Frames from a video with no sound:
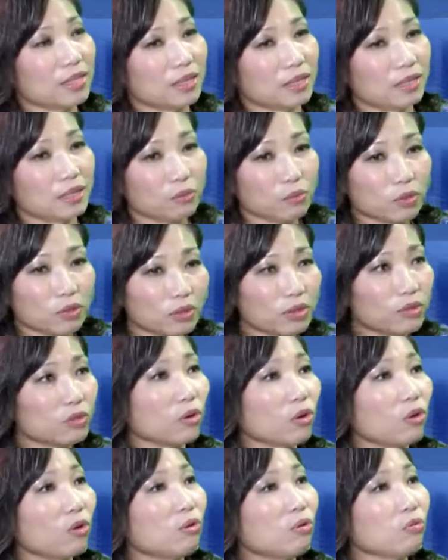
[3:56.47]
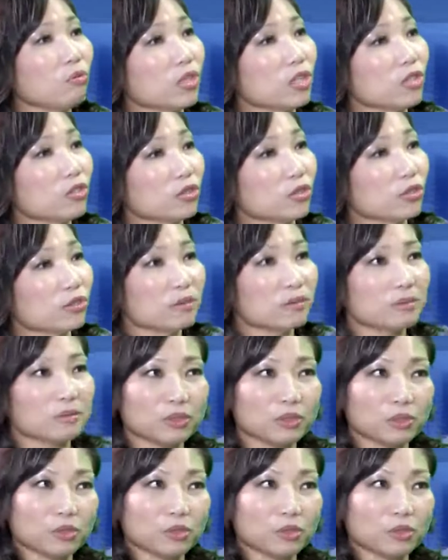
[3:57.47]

Uh, within the whole region,